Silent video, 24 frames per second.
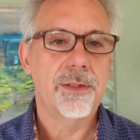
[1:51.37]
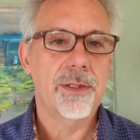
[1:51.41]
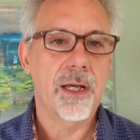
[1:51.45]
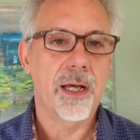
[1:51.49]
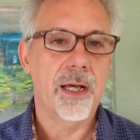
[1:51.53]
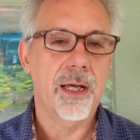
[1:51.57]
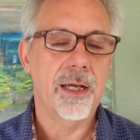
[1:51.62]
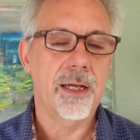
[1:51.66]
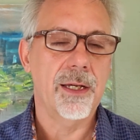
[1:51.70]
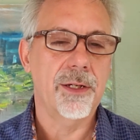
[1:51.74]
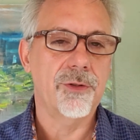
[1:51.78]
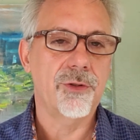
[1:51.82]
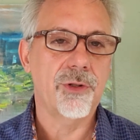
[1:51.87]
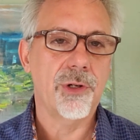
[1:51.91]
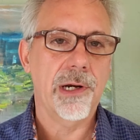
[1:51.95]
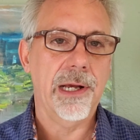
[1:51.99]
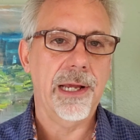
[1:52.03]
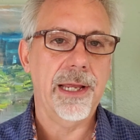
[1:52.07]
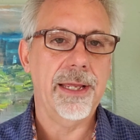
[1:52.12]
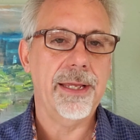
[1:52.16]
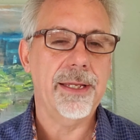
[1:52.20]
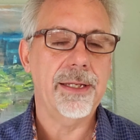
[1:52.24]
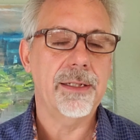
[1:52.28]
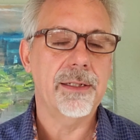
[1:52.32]
uh,
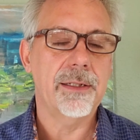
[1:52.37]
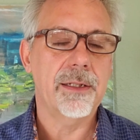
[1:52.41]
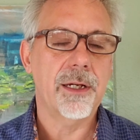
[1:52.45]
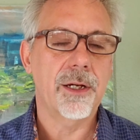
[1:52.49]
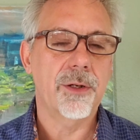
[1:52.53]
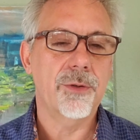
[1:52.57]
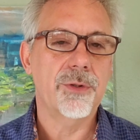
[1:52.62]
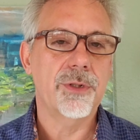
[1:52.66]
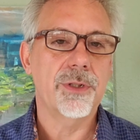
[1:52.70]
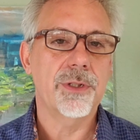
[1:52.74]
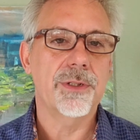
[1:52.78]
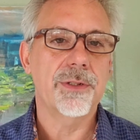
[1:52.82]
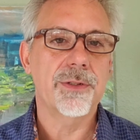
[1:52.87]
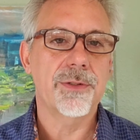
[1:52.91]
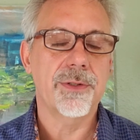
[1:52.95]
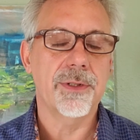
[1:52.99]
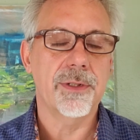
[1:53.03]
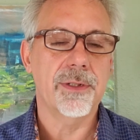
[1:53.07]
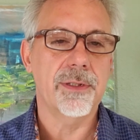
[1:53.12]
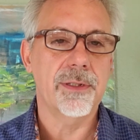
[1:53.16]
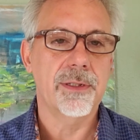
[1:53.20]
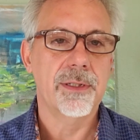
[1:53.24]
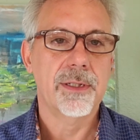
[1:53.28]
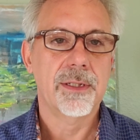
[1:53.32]
train coaches
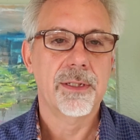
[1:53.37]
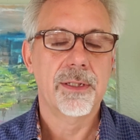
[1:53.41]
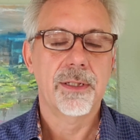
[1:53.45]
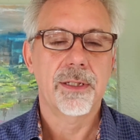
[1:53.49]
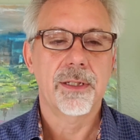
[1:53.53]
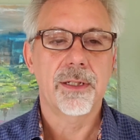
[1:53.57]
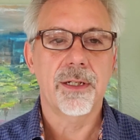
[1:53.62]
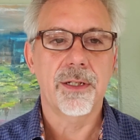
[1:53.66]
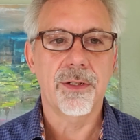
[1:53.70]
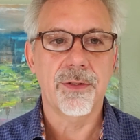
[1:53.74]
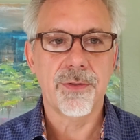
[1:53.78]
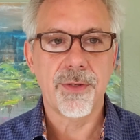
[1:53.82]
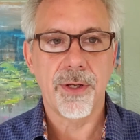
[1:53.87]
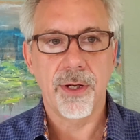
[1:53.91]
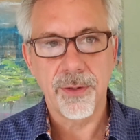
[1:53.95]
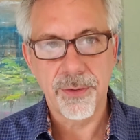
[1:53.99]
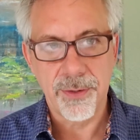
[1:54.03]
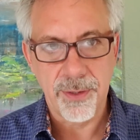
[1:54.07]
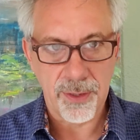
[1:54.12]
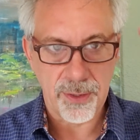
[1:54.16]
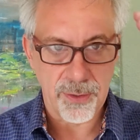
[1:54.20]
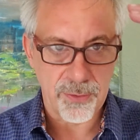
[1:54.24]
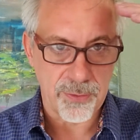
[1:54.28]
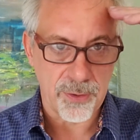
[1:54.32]
and
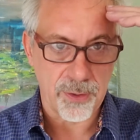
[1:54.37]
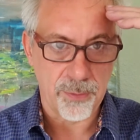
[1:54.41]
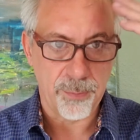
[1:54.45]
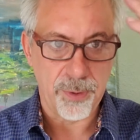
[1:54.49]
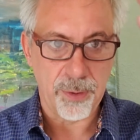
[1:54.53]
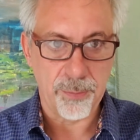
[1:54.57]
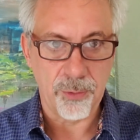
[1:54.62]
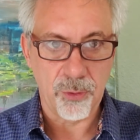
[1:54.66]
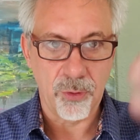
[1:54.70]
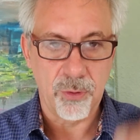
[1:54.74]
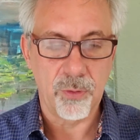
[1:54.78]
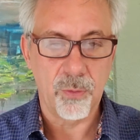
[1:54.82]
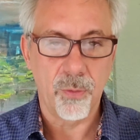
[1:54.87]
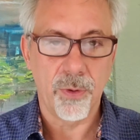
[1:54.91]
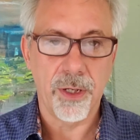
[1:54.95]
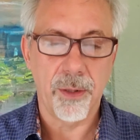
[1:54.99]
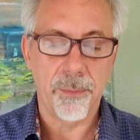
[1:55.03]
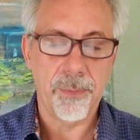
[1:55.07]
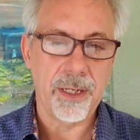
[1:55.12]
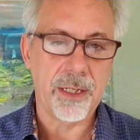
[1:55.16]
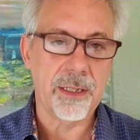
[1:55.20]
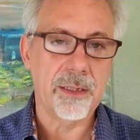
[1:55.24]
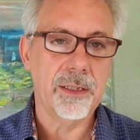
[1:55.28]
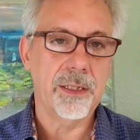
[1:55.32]
consultants and people who want to
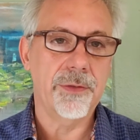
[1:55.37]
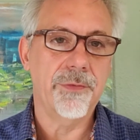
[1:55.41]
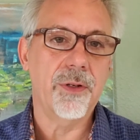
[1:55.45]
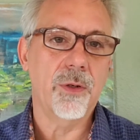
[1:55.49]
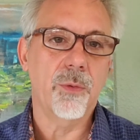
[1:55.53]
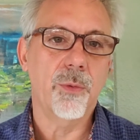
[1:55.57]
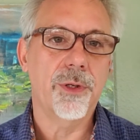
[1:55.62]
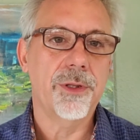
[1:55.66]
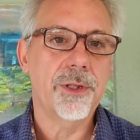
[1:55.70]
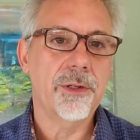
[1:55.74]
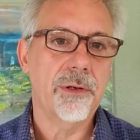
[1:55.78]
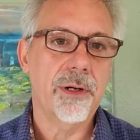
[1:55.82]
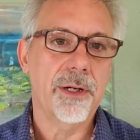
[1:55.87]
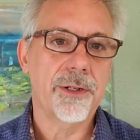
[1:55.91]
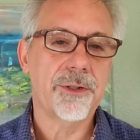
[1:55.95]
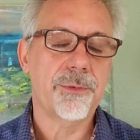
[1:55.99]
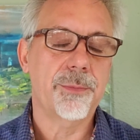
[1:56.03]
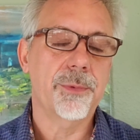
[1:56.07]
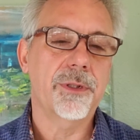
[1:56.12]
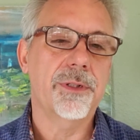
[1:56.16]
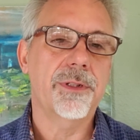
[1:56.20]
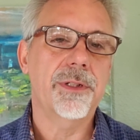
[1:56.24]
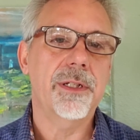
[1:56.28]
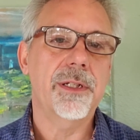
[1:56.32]
make a living with their
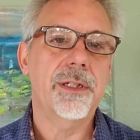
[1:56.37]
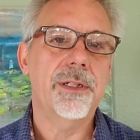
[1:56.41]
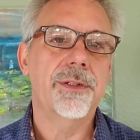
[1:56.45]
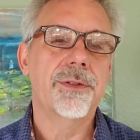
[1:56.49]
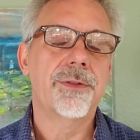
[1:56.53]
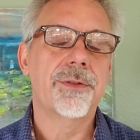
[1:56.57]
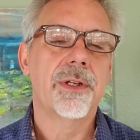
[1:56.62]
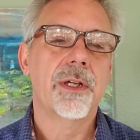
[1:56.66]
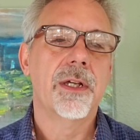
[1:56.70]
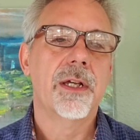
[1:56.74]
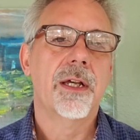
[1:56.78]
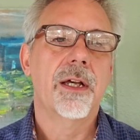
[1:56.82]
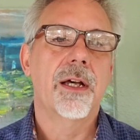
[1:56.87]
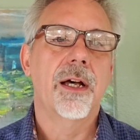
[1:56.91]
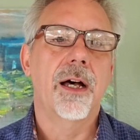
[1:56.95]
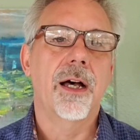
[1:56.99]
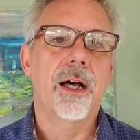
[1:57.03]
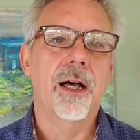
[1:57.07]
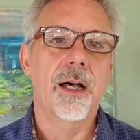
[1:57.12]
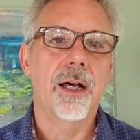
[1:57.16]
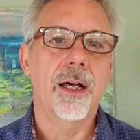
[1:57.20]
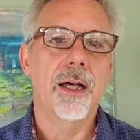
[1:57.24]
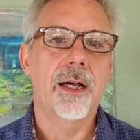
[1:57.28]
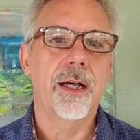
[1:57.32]
expertise
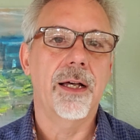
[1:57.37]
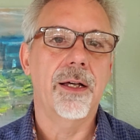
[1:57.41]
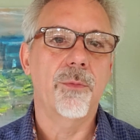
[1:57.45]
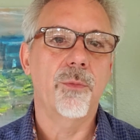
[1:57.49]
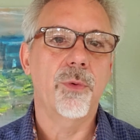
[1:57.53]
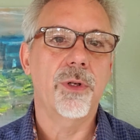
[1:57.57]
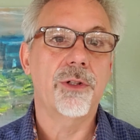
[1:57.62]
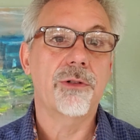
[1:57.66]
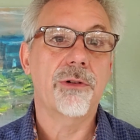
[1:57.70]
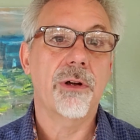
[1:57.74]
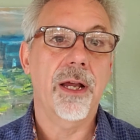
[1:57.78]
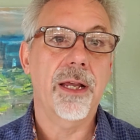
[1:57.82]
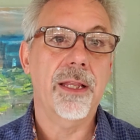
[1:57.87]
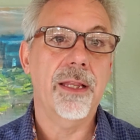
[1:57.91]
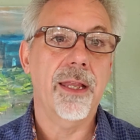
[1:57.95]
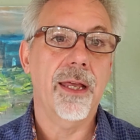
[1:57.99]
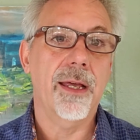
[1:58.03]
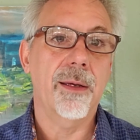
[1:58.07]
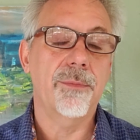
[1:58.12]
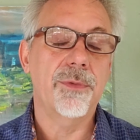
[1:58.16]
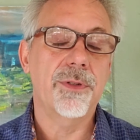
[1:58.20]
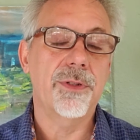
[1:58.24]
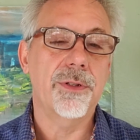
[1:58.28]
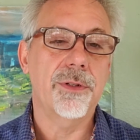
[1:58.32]
uh, we train
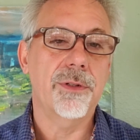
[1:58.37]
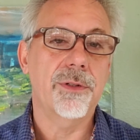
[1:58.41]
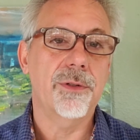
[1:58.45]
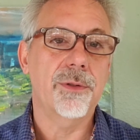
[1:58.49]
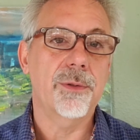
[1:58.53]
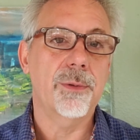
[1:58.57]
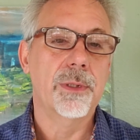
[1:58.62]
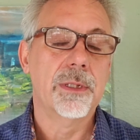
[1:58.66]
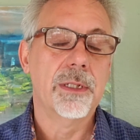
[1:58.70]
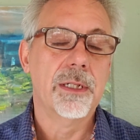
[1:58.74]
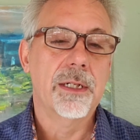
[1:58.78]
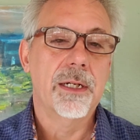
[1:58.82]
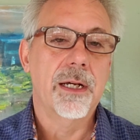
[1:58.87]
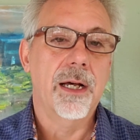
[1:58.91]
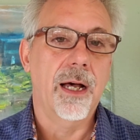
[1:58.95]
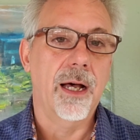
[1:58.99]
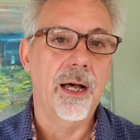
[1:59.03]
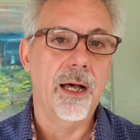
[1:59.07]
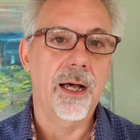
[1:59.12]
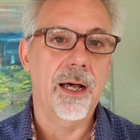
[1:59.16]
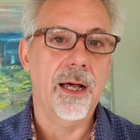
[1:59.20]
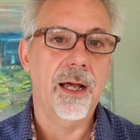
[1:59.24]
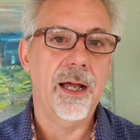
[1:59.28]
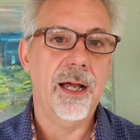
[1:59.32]
them to
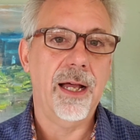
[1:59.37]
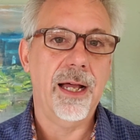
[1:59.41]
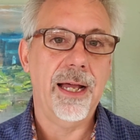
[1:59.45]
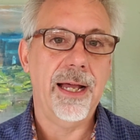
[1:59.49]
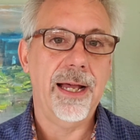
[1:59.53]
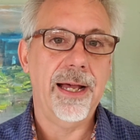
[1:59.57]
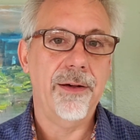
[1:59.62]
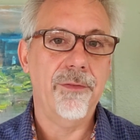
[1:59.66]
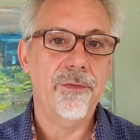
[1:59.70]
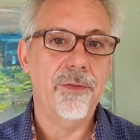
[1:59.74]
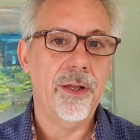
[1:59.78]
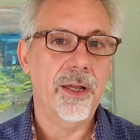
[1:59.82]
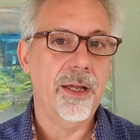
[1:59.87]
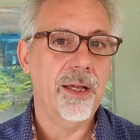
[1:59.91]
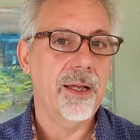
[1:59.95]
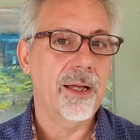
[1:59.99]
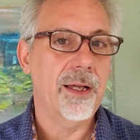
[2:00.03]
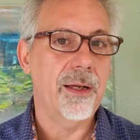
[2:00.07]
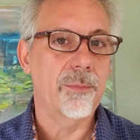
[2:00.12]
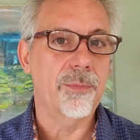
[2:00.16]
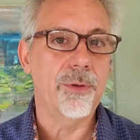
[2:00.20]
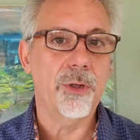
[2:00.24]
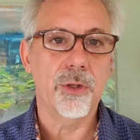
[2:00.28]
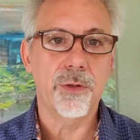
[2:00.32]
uh, have a,
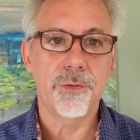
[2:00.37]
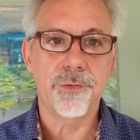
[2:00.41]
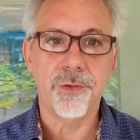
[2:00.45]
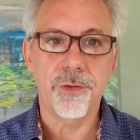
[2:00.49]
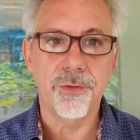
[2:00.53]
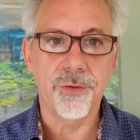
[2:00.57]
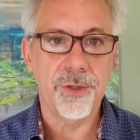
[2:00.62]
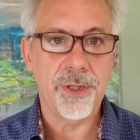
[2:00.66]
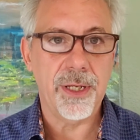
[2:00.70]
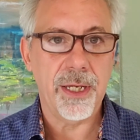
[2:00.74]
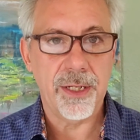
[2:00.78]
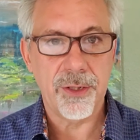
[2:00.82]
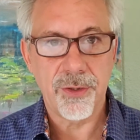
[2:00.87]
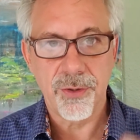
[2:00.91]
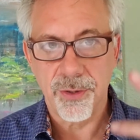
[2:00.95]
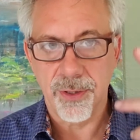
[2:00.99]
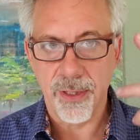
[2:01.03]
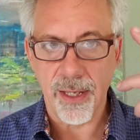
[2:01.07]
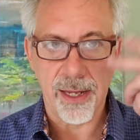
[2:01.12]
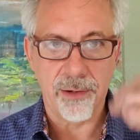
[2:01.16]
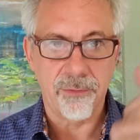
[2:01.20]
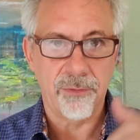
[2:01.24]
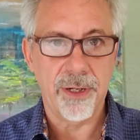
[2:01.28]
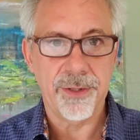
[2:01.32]
a, beautiful niche
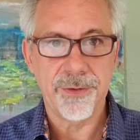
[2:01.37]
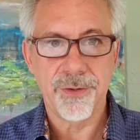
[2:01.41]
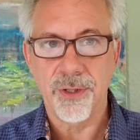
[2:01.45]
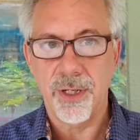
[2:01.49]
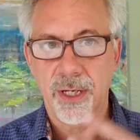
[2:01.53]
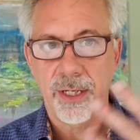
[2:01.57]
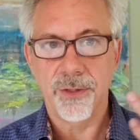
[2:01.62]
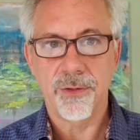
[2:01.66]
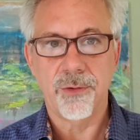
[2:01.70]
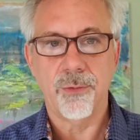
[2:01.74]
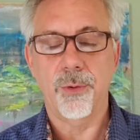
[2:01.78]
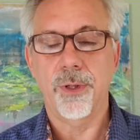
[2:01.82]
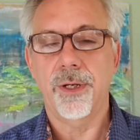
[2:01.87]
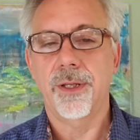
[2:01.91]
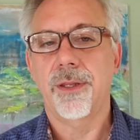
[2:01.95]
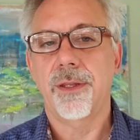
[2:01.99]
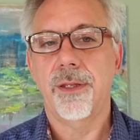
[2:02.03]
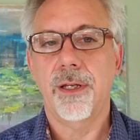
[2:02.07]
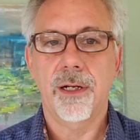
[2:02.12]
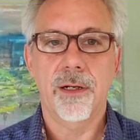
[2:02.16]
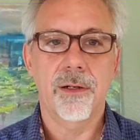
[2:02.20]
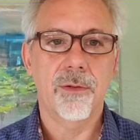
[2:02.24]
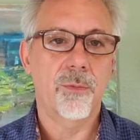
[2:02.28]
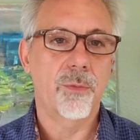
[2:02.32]
that resonates with
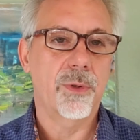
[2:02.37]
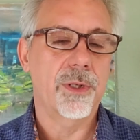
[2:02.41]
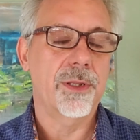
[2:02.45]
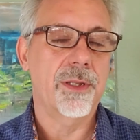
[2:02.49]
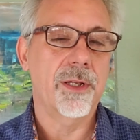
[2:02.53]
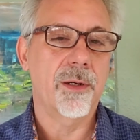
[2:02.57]
their with